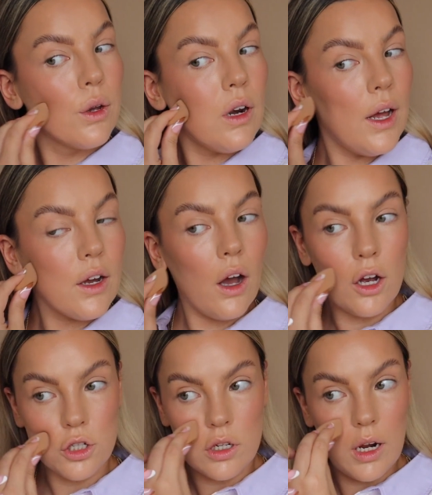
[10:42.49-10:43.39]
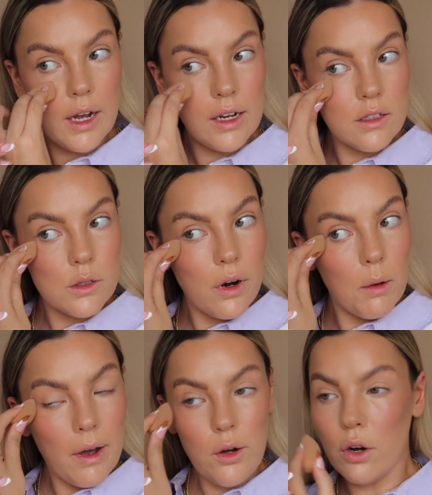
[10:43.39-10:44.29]
like harsh lines where I
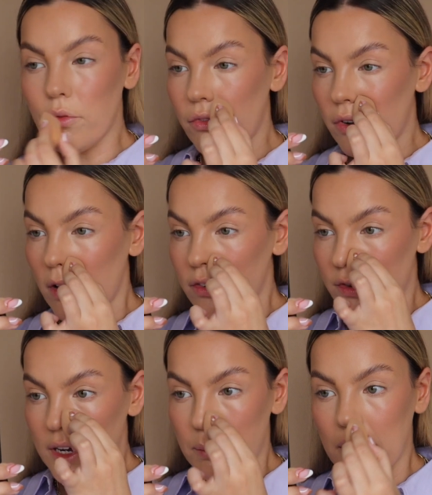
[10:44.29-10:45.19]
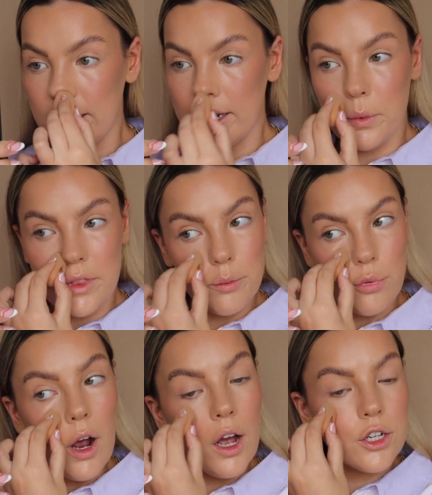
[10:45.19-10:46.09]
might not have fully blended with the
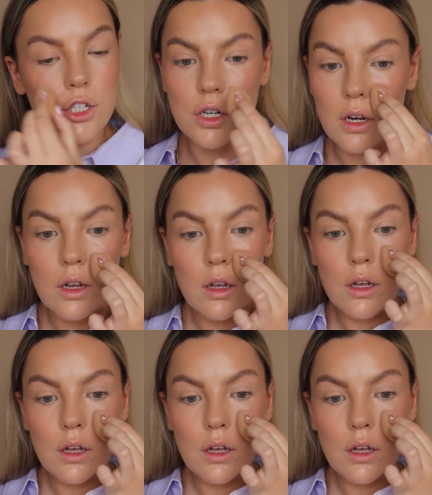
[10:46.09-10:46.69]
brush.